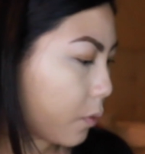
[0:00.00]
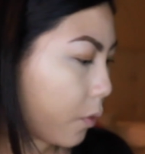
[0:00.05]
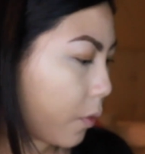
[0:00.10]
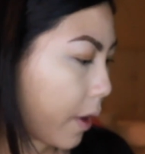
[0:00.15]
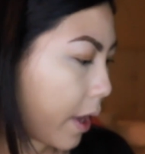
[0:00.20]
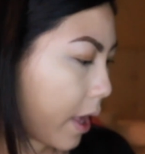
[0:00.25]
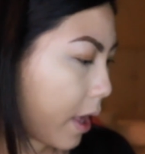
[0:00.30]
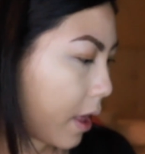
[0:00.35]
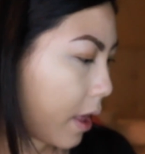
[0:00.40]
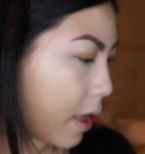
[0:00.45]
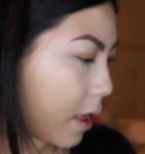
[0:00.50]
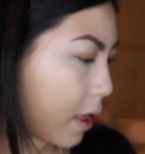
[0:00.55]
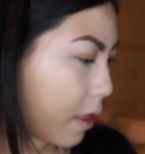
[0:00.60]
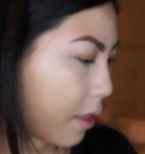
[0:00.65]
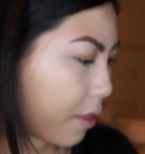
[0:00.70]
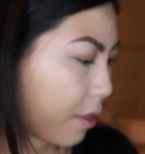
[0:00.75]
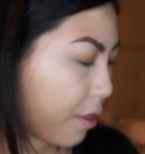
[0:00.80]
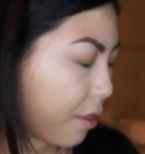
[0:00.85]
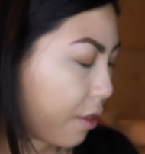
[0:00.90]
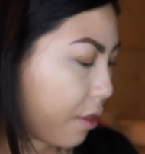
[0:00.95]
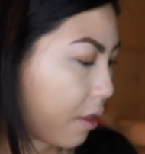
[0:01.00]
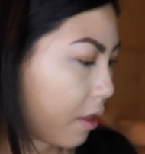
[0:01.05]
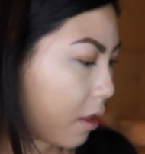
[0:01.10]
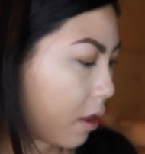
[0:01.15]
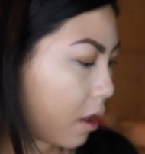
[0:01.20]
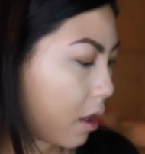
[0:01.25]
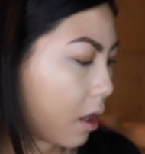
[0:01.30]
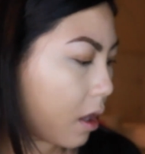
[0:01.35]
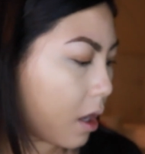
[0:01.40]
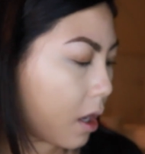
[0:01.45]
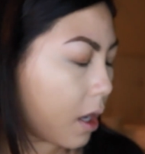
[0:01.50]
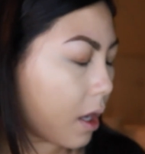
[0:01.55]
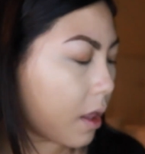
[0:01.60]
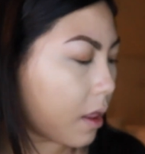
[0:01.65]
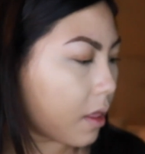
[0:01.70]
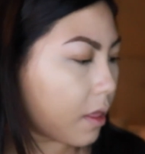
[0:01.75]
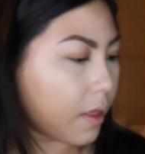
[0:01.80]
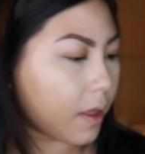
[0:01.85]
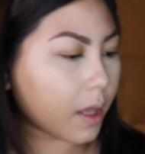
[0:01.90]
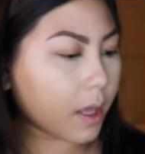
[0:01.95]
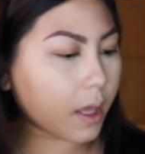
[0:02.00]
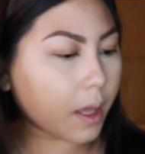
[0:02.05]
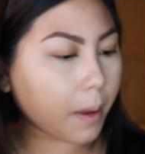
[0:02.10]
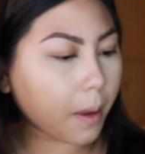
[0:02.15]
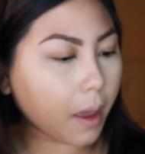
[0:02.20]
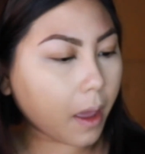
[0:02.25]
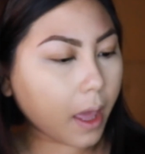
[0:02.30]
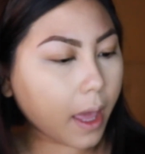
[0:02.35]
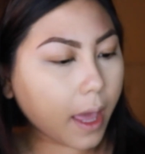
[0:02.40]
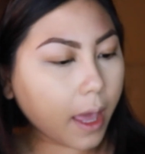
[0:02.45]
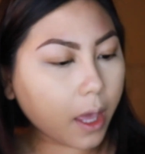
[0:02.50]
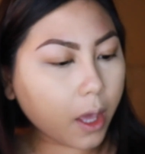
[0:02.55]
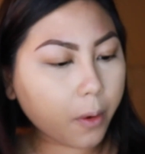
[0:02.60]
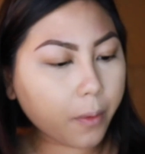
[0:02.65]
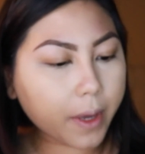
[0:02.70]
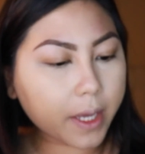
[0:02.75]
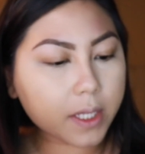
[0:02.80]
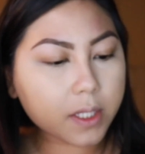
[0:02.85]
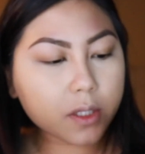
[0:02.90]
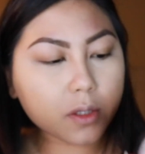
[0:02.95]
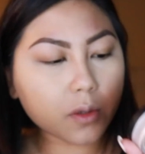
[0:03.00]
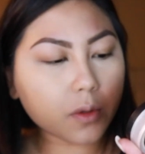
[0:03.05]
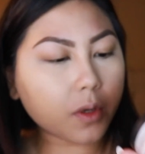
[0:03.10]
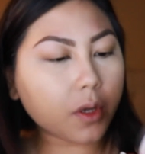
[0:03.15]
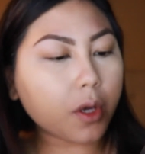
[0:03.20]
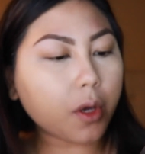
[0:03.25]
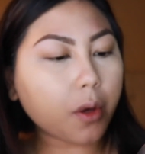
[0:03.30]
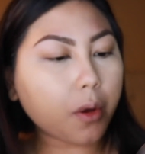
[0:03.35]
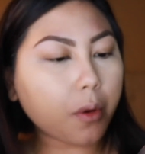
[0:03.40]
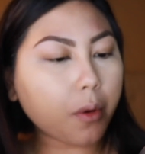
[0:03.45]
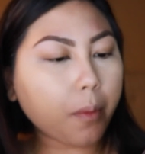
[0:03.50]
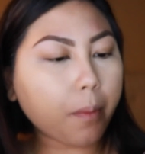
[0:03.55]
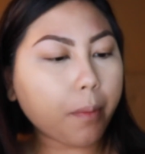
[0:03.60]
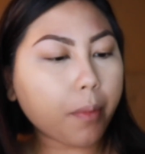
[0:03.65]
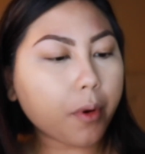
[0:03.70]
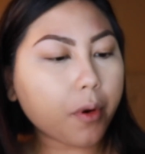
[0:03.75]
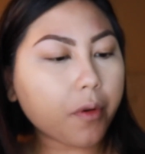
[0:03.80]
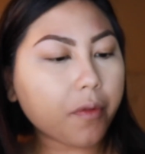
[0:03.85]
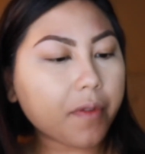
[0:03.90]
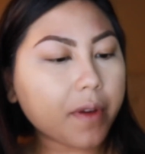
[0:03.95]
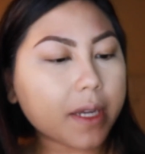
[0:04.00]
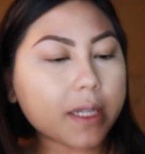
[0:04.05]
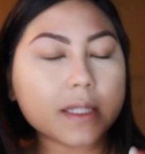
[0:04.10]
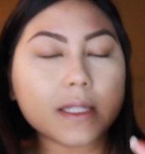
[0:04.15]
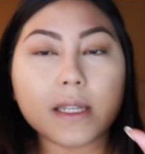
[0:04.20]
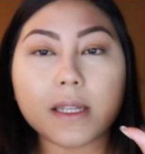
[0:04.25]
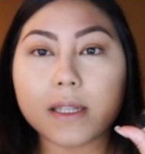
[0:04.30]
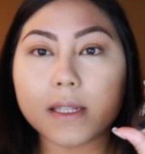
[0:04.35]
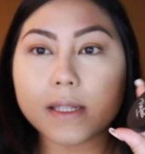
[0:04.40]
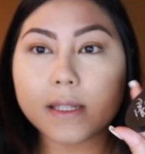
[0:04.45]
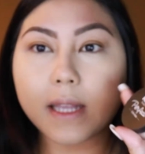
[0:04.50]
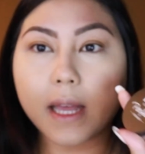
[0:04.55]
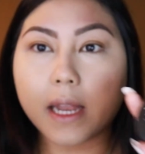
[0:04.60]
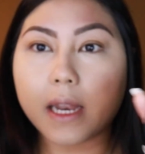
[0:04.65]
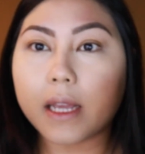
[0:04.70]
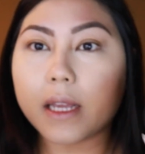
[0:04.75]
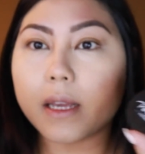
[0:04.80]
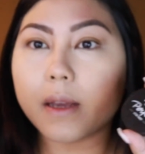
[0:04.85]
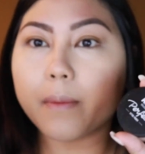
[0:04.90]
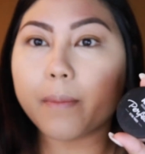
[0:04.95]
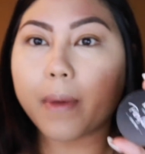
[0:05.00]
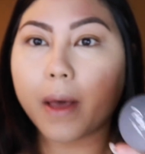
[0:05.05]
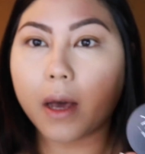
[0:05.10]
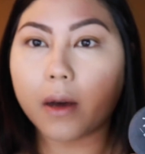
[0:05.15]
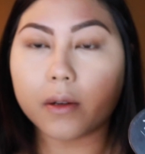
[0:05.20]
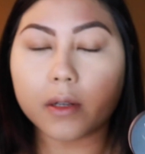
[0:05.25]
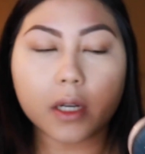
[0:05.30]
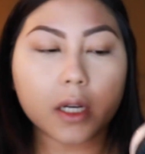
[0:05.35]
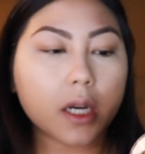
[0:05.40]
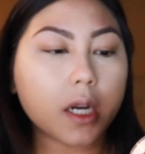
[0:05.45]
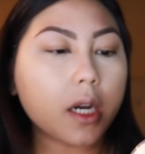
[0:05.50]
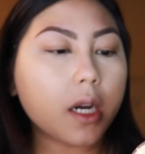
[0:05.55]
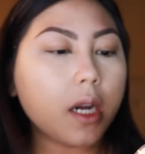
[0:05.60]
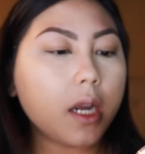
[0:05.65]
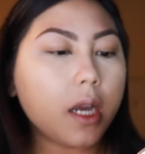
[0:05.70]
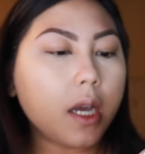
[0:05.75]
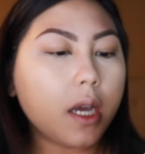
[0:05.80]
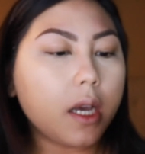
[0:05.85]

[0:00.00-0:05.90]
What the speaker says: with the AOA Studio Perfect Setting Powder.